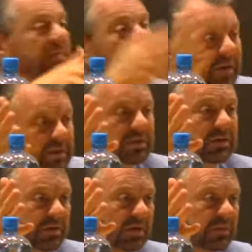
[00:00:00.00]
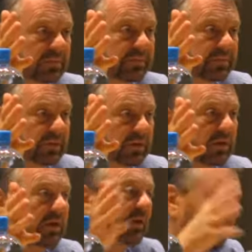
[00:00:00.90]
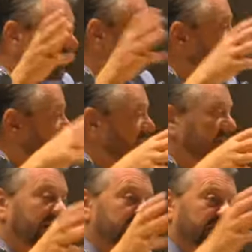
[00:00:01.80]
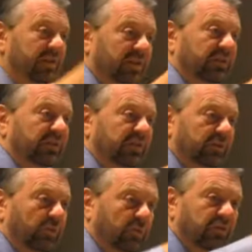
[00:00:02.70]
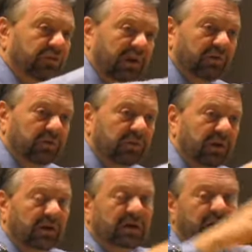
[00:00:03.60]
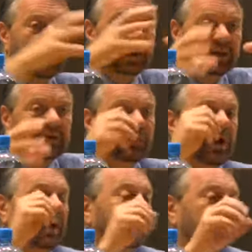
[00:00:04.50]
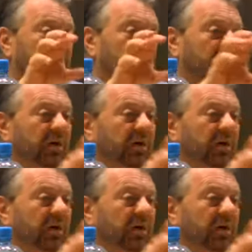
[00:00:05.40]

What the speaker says: the American economy. But in any case, this is South America. And then you have